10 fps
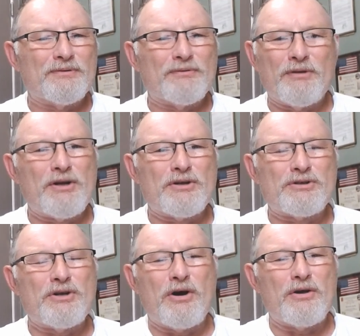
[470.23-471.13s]
Let us
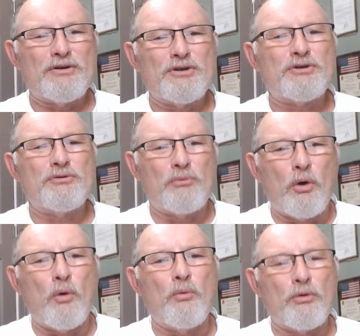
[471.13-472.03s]
not just
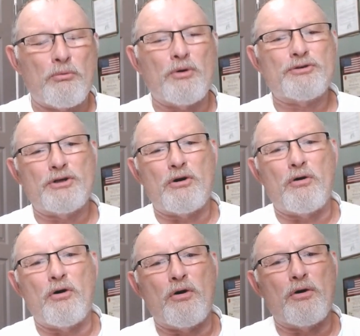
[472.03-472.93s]
roll with what's in our
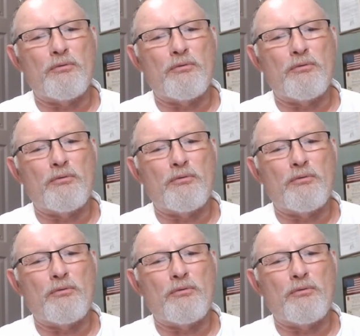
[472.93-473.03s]
heart.